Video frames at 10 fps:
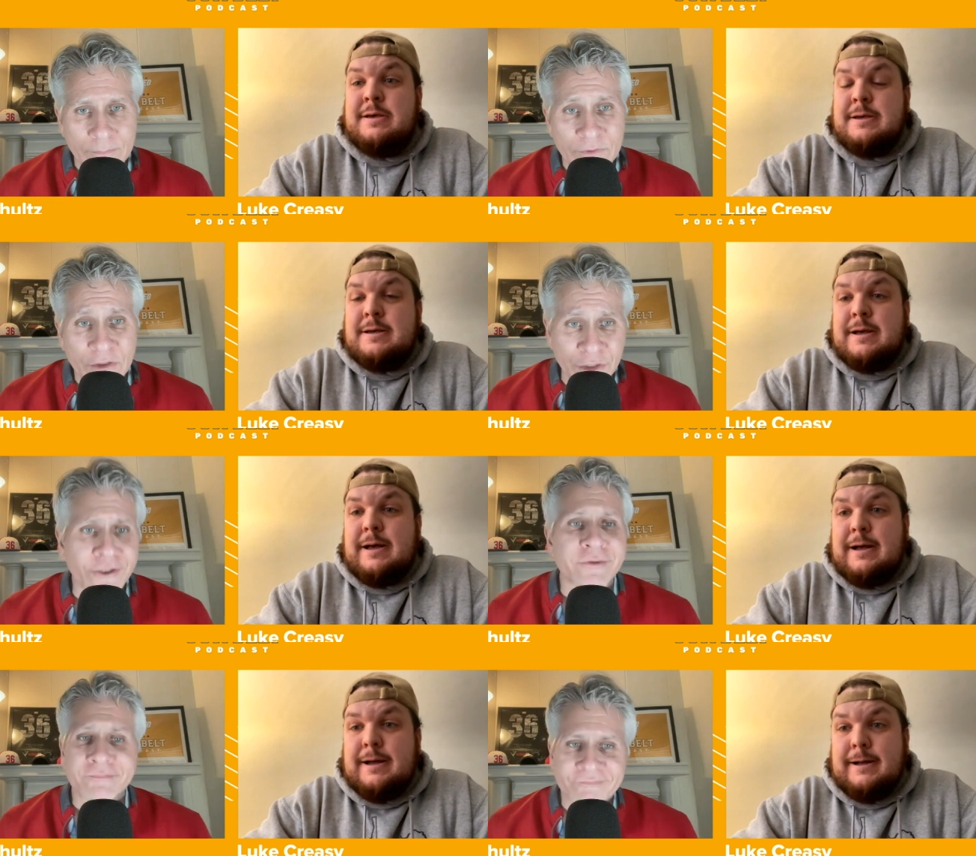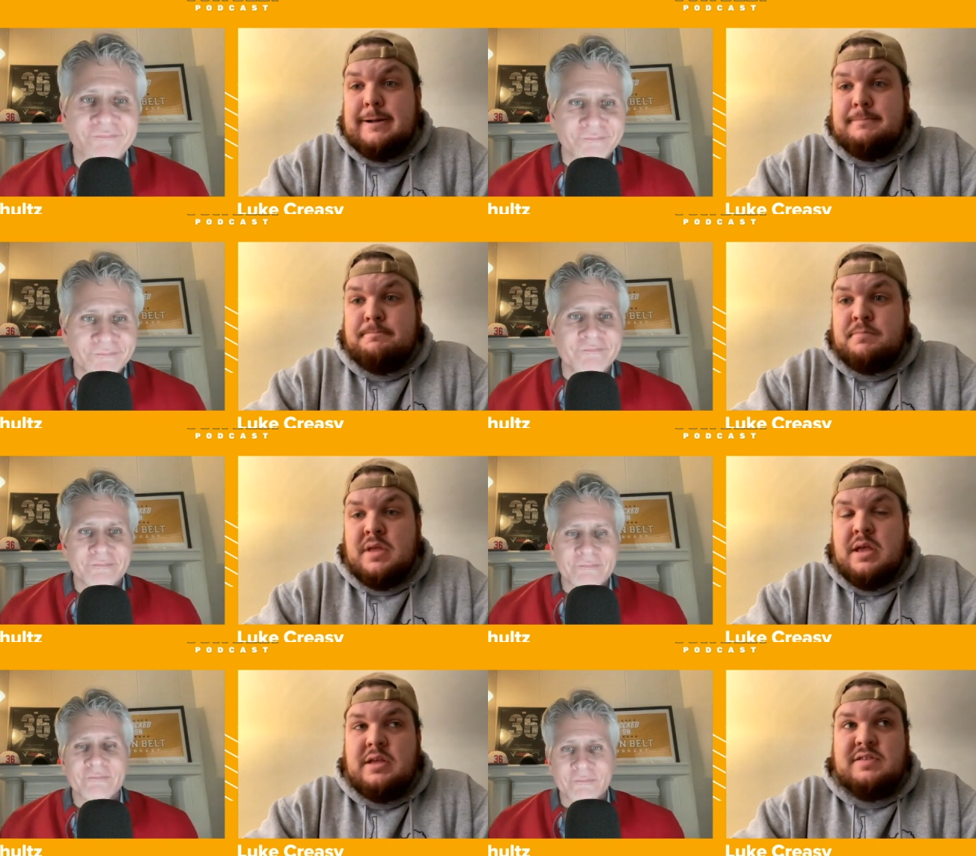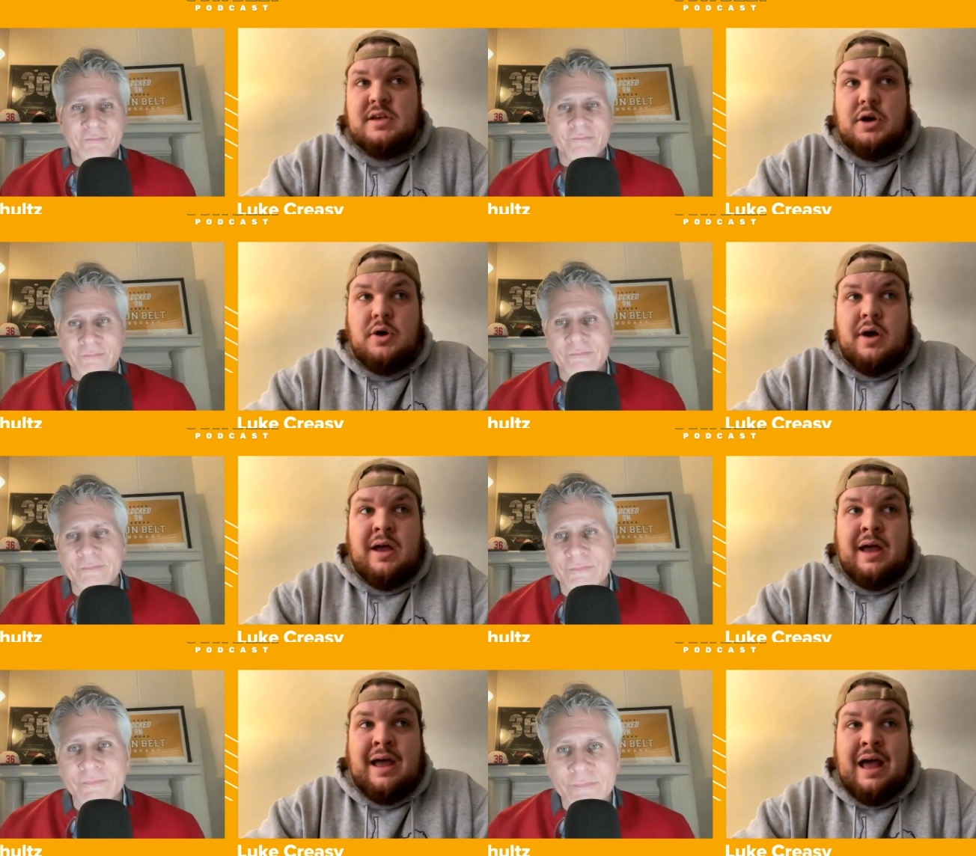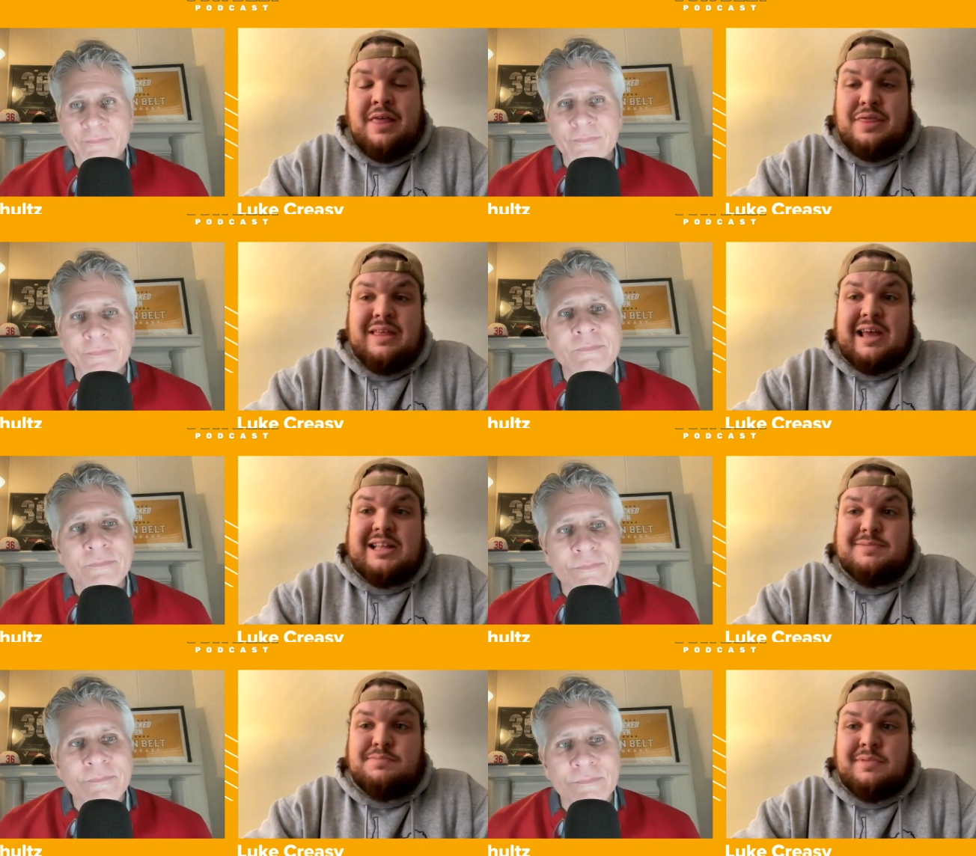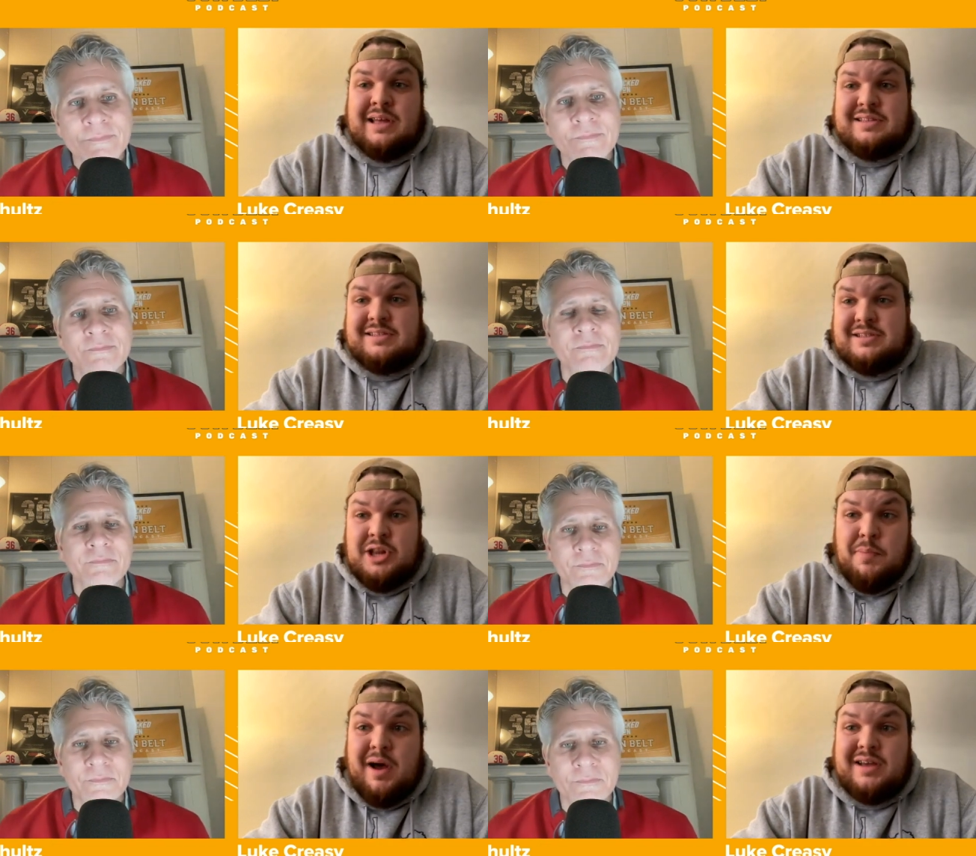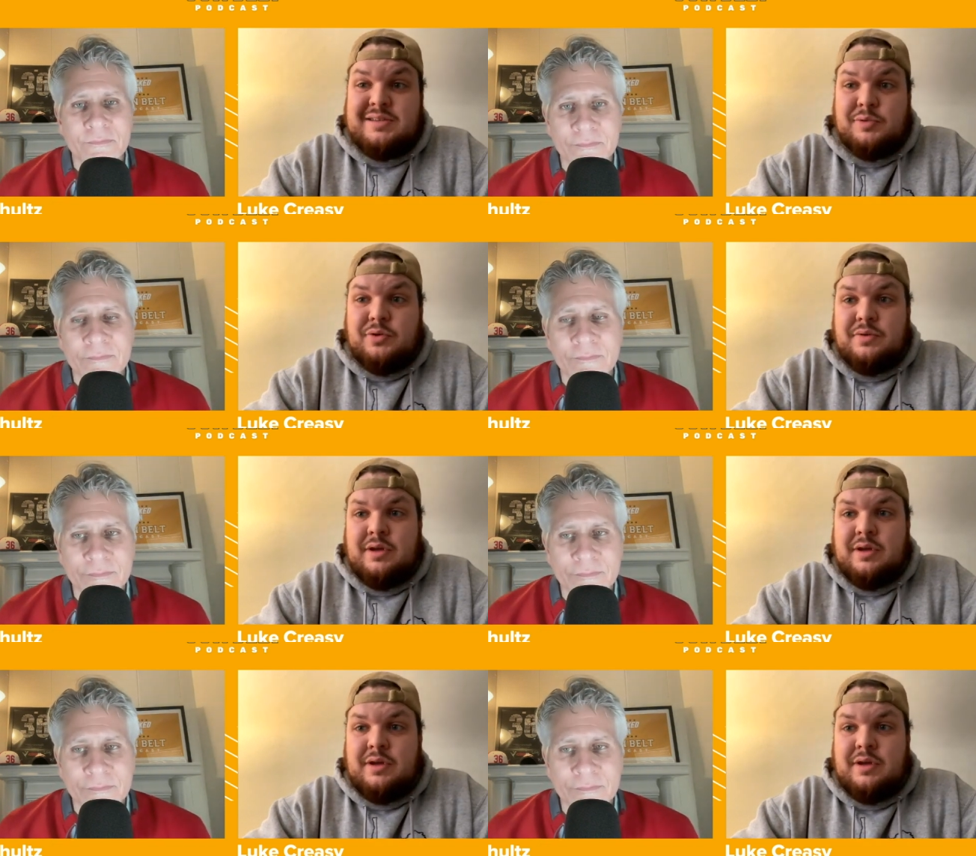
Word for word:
Speaker 1: Sure. Um, so I, I think that's that's you know possible.